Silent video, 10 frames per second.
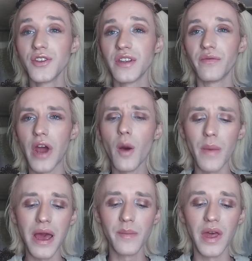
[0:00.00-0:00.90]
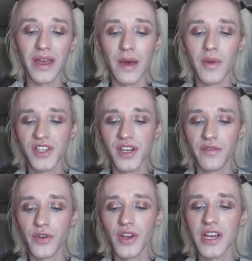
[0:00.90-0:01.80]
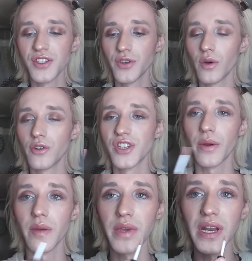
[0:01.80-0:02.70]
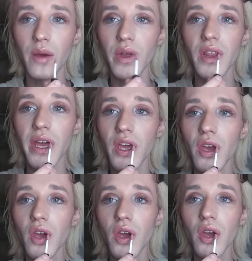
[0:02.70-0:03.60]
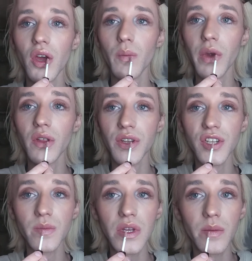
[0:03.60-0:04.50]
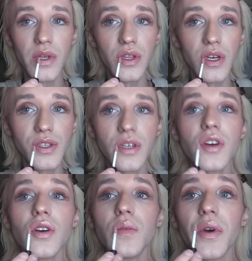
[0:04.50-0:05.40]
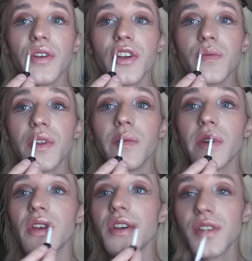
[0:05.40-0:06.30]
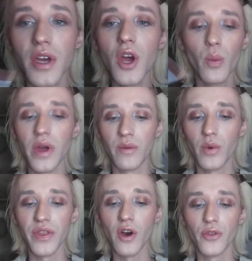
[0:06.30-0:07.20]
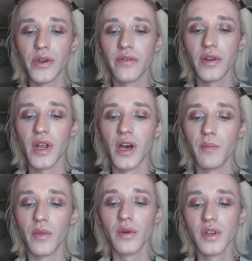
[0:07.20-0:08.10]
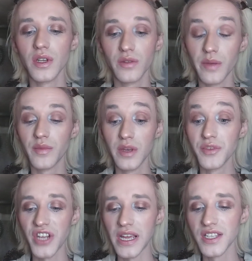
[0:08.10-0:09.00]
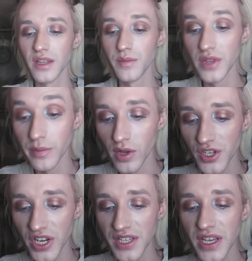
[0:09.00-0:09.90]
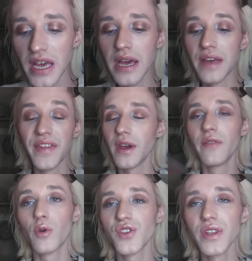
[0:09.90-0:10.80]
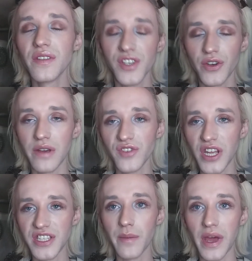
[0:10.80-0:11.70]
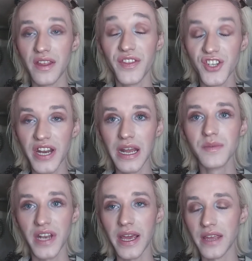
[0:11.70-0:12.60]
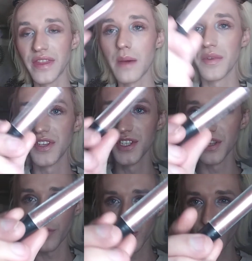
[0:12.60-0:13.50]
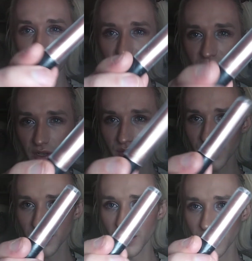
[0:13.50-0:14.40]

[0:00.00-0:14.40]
it on mine, how much I did for you guys, so you'll understand what I mean. I went, like, barely touching my lip like this. With all three different, lip gloss shades. Unfortunately, these don't have shade names, and I hate that, but this is the first one that I used.